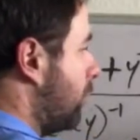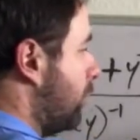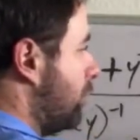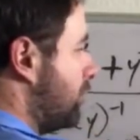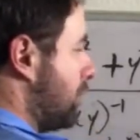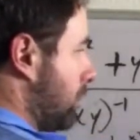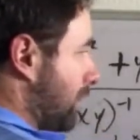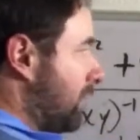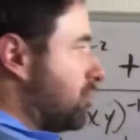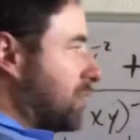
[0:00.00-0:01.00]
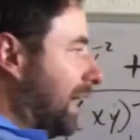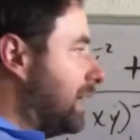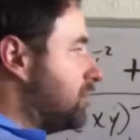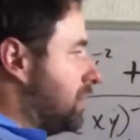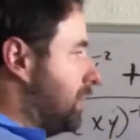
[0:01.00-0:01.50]
root 2. We didn't
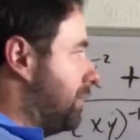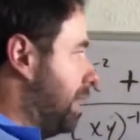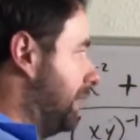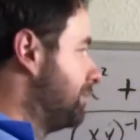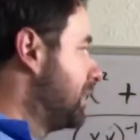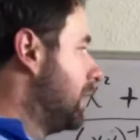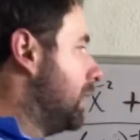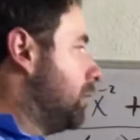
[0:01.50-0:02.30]
change anything.